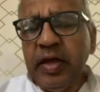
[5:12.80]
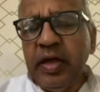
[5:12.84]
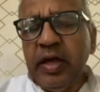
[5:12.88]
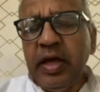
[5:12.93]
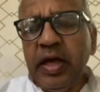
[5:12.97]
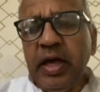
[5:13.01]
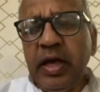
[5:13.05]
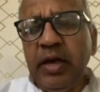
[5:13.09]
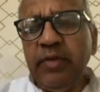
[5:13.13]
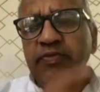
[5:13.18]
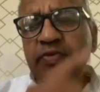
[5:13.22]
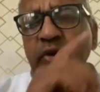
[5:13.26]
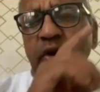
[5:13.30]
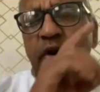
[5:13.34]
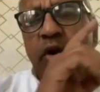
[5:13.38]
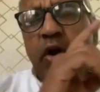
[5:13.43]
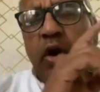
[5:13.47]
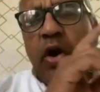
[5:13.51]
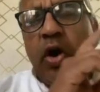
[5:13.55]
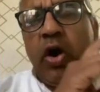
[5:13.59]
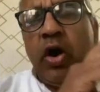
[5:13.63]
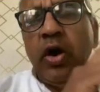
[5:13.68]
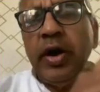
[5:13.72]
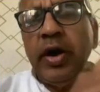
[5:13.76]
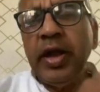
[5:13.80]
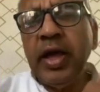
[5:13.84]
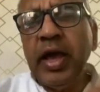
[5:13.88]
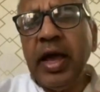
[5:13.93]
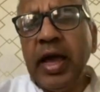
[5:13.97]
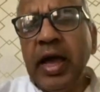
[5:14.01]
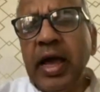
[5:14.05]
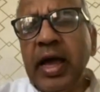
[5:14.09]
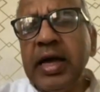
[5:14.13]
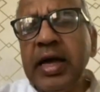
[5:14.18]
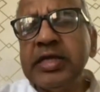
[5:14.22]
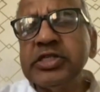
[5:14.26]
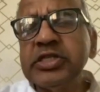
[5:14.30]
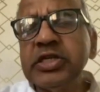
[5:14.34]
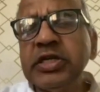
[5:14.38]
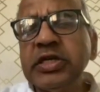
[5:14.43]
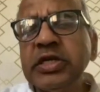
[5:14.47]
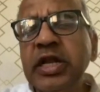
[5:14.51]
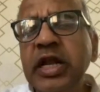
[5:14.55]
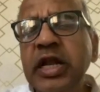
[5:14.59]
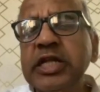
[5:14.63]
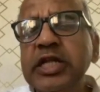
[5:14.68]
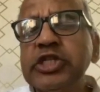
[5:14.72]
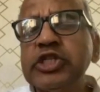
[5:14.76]
if Lord has
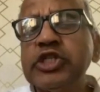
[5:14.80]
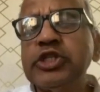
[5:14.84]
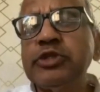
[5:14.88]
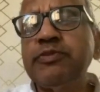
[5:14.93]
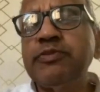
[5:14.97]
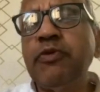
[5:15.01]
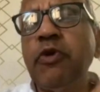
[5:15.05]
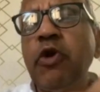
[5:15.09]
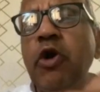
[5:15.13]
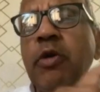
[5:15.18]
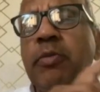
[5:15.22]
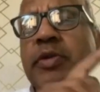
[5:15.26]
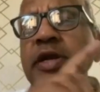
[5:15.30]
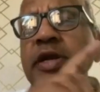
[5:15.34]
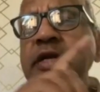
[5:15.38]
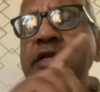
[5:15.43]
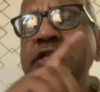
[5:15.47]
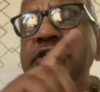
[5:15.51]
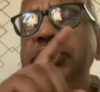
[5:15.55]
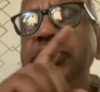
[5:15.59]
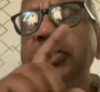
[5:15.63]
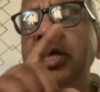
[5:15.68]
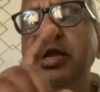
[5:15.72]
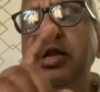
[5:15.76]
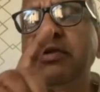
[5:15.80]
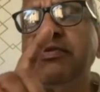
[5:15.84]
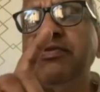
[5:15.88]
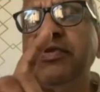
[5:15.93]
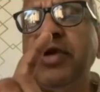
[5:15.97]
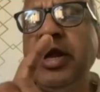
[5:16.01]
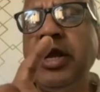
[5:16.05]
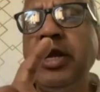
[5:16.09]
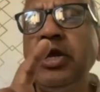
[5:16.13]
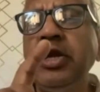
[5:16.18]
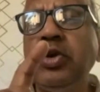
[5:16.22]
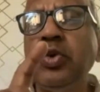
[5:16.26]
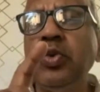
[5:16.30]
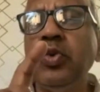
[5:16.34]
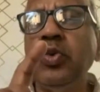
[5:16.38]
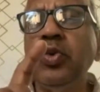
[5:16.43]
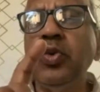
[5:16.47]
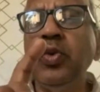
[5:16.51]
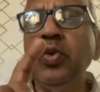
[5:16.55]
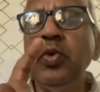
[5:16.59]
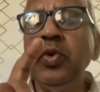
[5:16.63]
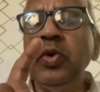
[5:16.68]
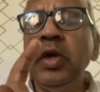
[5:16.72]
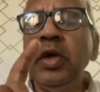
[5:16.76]
transformed itself
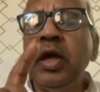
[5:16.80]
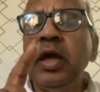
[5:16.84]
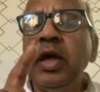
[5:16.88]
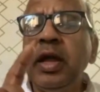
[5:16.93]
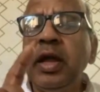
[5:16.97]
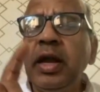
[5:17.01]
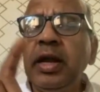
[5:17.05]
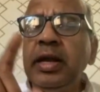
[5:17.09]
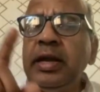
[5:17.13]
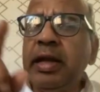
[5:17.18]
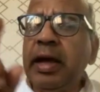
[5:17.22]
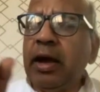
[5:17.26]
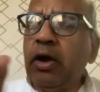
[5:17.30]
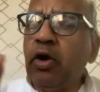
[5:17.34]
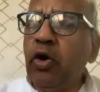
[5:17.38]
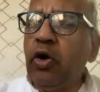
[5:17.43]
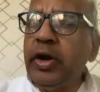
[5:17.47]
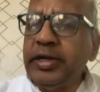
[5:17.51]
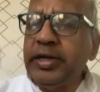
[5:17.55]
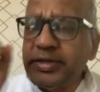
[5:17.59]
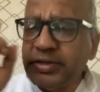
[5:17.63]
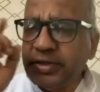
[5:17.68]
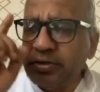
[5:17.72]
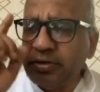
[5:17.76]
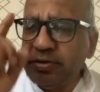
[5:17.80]
into a dacoit,